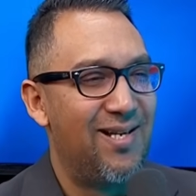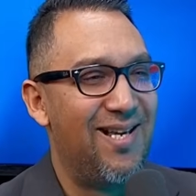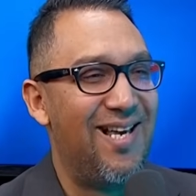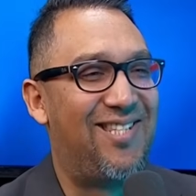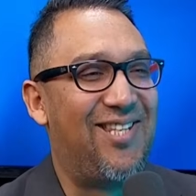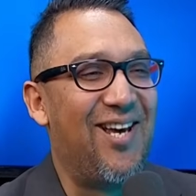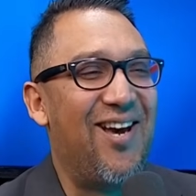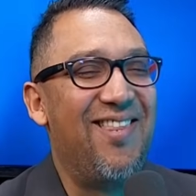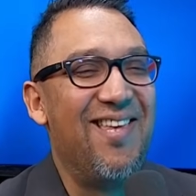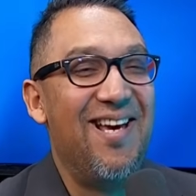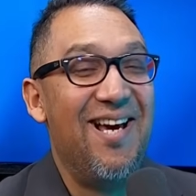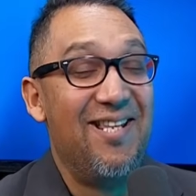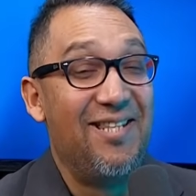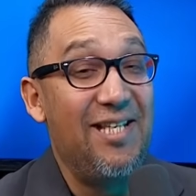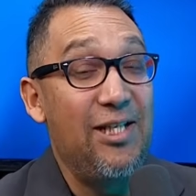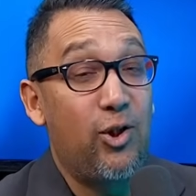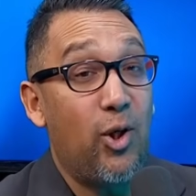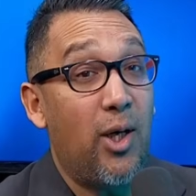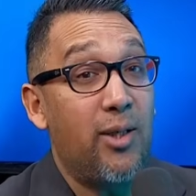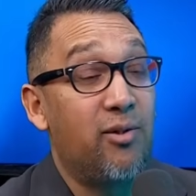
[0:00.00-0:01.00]
So
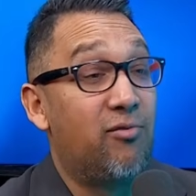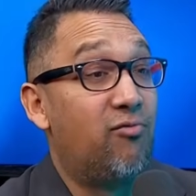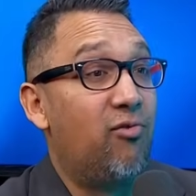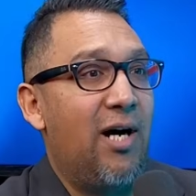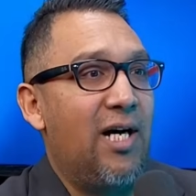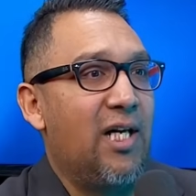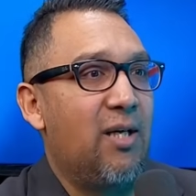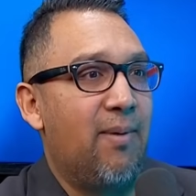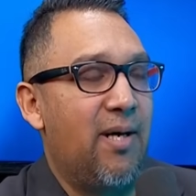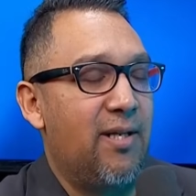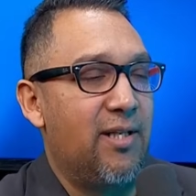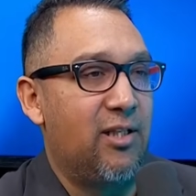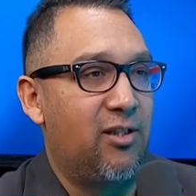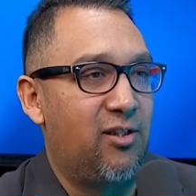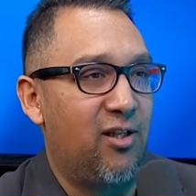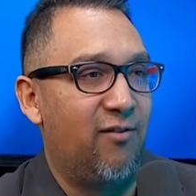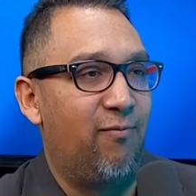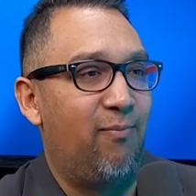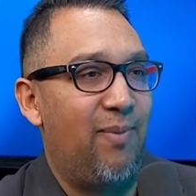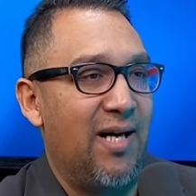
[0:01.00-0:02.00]
these guys are writing about this
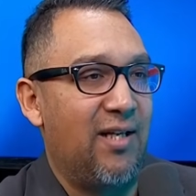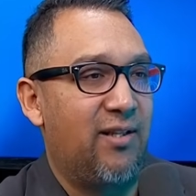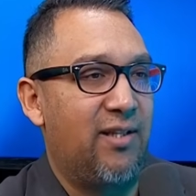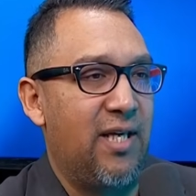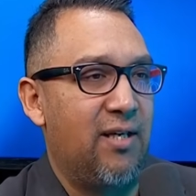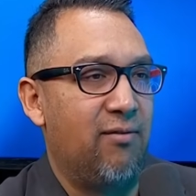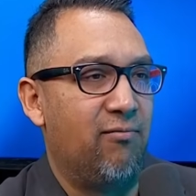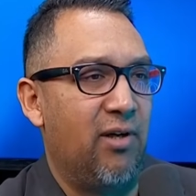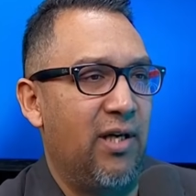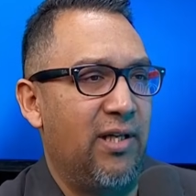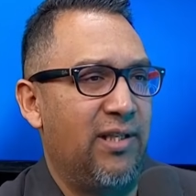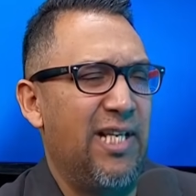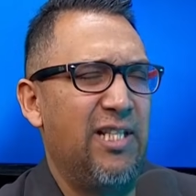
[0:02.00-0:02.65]
stuff back then, right?